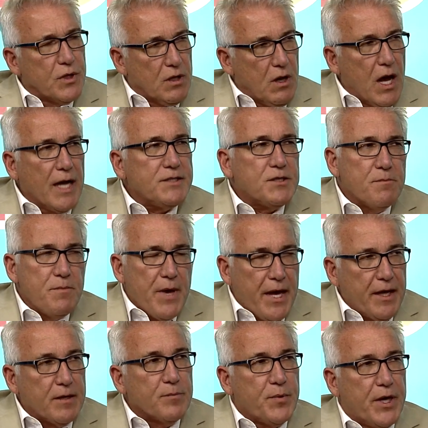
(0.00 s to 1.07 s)
a lot to
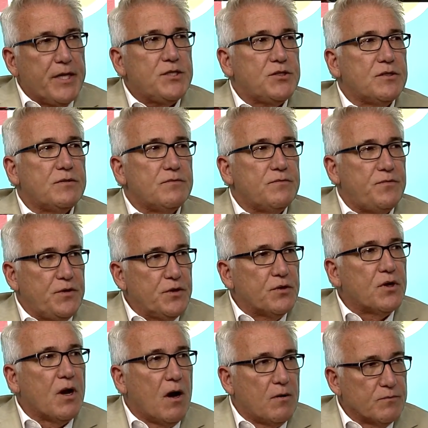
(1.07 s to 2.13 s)
make a patient feel
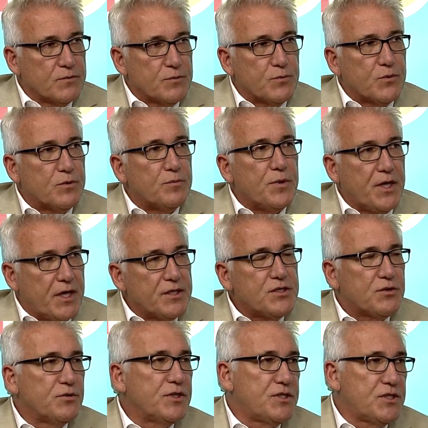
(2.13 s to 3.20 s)
comfortable because
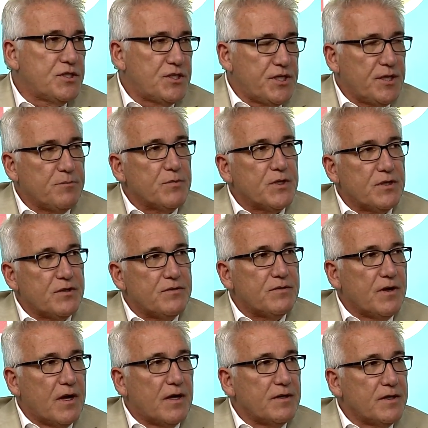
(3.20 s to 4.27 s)
there is a stigma in,
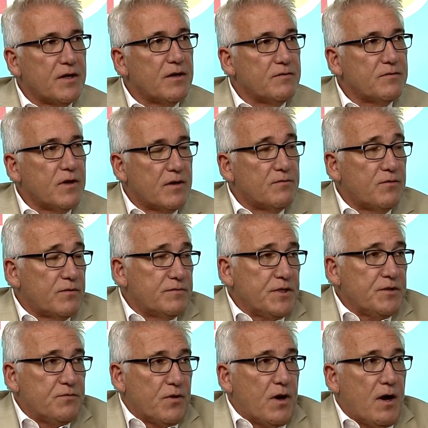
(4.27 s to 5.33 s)
uh, of,
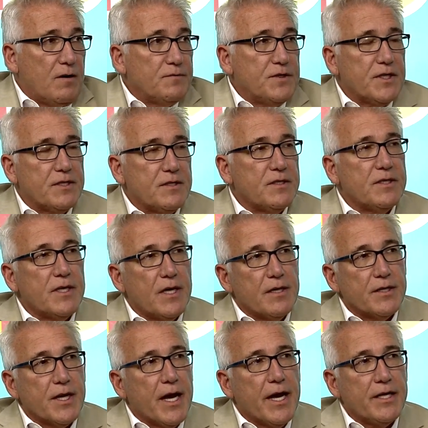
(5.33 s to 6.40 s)
involved, and
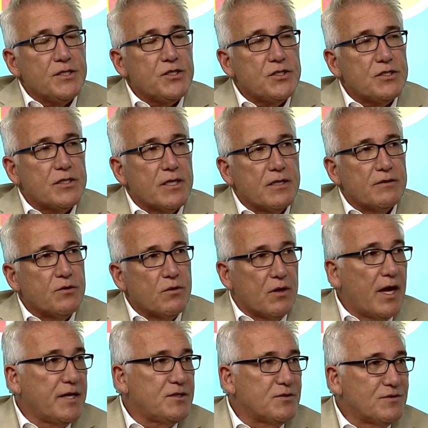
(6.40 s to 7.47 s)
uh, guys uh, don't
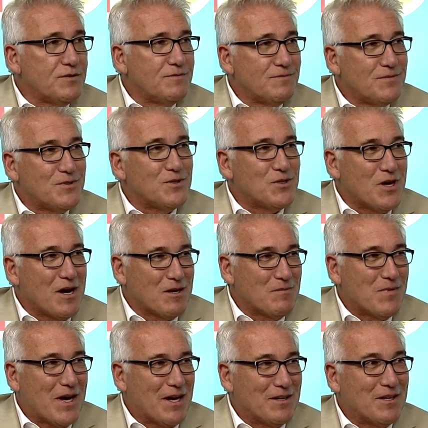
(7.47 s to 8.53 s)
like to, to talk
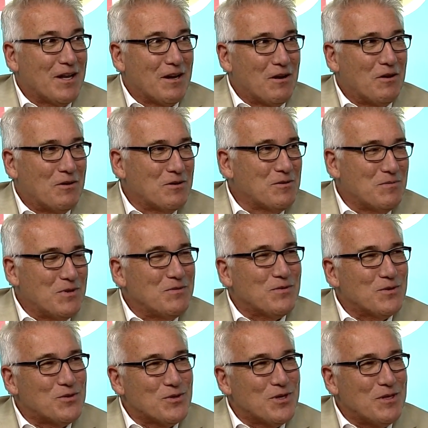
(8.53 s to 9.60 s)
about it, mm -hmm. let mm-hmm. alone come in
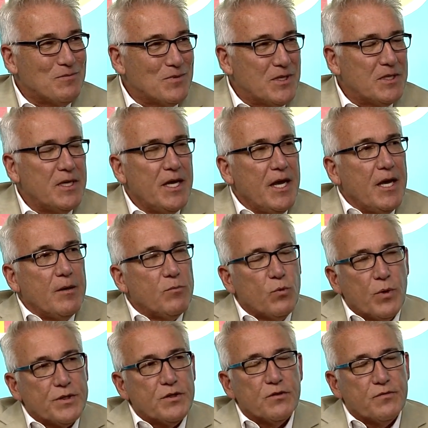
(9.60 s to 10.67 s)
for treatment. Yeah. But
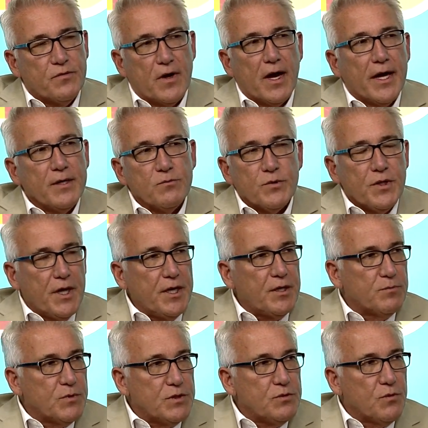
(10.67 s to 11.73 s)
what they'll find when they
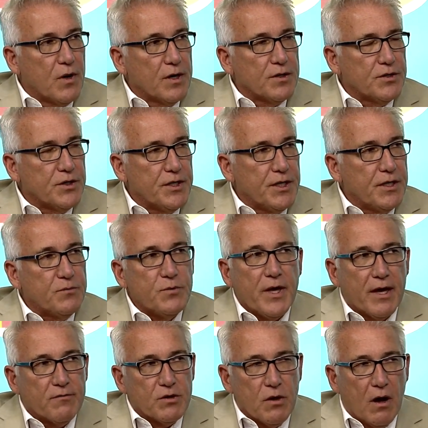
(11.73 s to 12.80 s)
come into our clinic, we
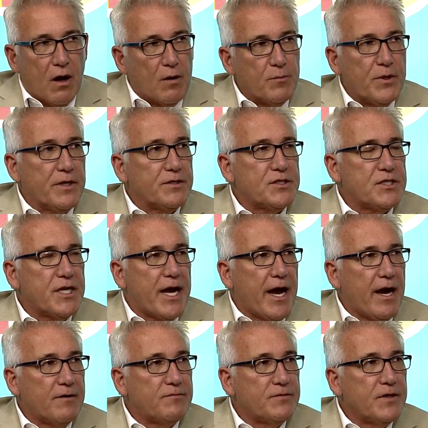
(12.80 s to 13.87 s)
have an all male
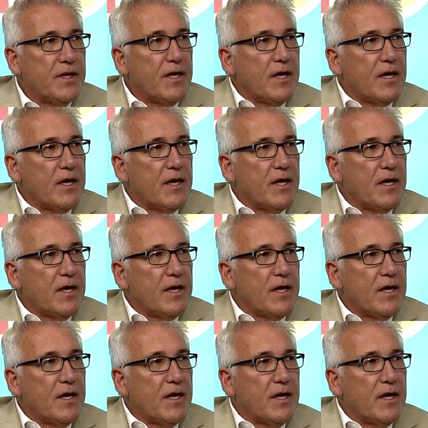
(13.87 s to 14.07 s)
staff.